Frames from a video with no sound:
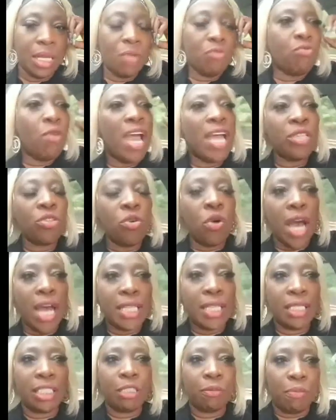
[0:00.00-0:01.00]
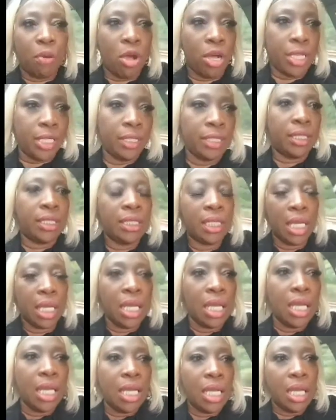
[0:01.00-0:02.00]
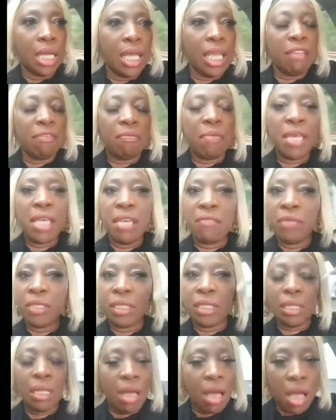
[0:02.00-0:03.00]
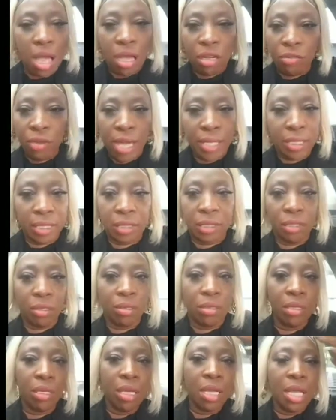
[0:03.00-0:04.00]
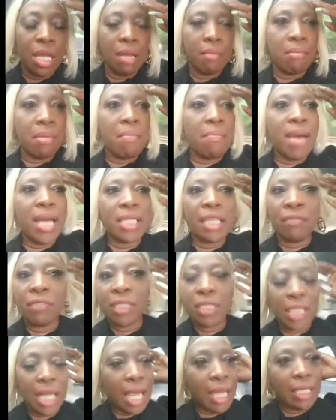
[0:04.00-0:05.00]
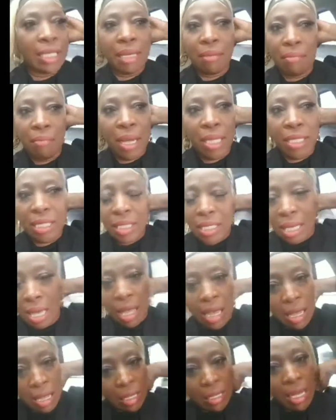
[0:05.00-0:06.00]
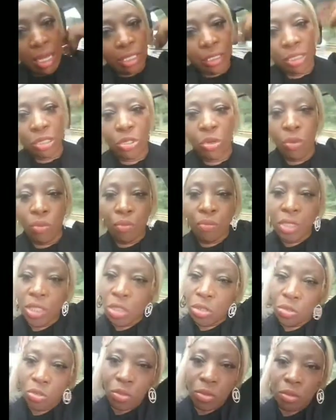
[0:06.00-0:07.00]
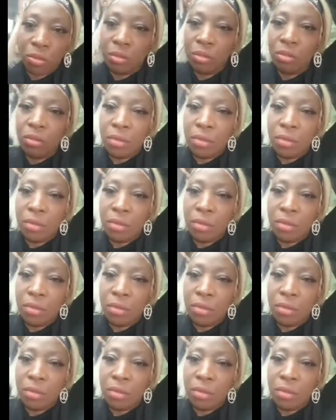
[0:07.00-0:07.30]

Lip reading: Right now at this point, if me even talk right or so, I might have to start get bodyguard or something. I don't know.